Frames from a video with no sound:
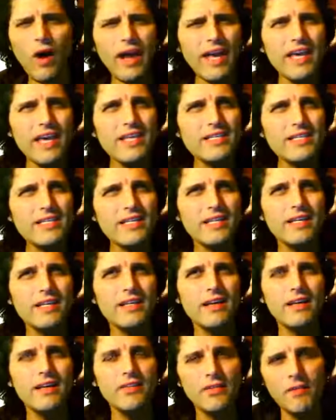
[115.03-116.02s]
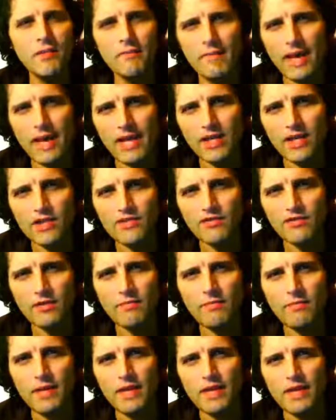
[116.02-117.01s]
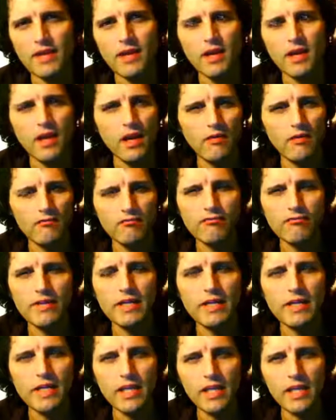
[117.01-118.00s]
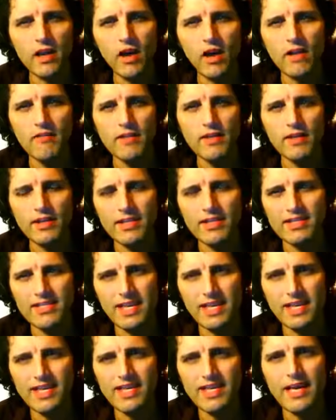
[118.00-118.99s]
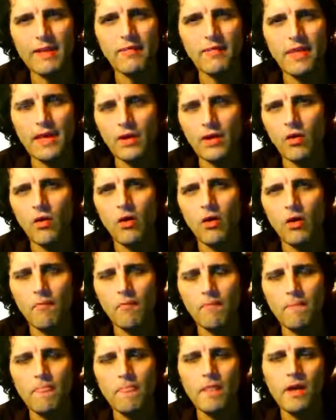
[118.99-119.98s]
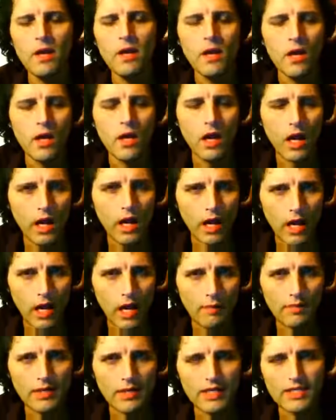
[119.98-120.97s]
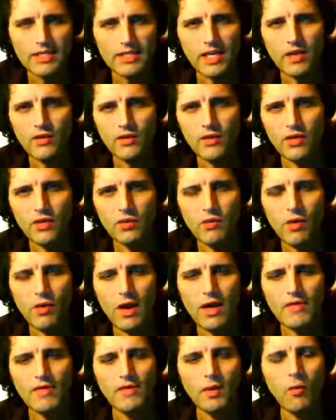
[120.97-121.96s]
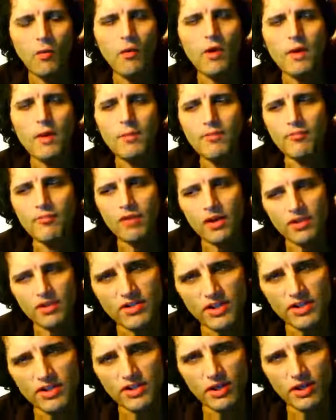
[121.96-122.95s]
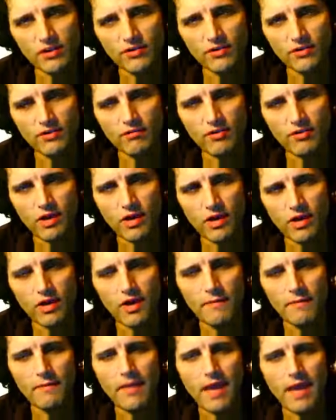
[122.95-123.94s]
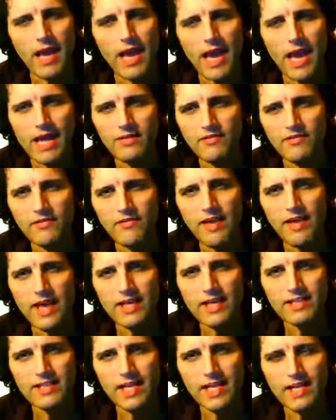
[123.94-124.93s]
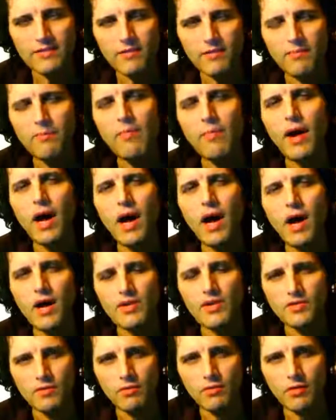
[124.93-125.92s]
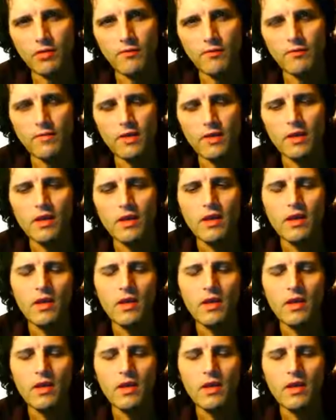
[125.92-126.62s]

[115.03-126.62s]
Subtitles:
why isn't the mainstream media really covering this in depth at all? I'm going to tell you why. They want brush this under the rug as fast as possible.